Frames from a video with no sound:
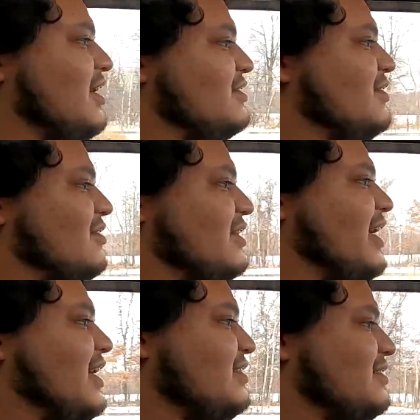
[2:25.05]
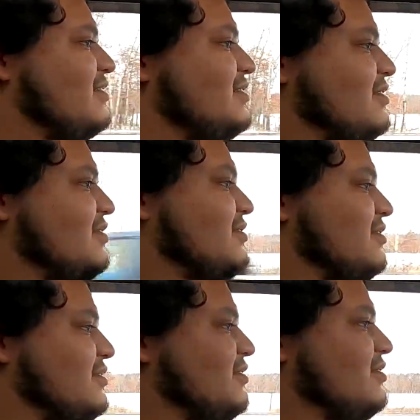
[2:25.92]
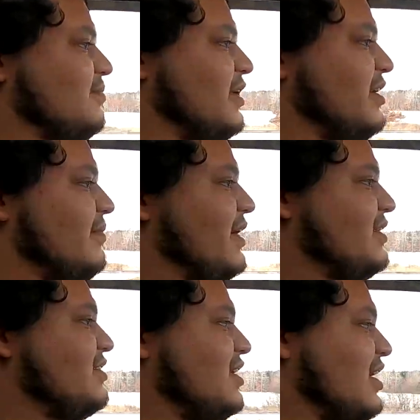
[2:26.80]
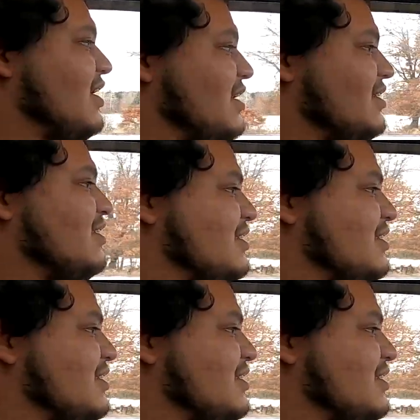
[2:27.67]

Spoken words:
I sold that to a buddy of mine, Sean,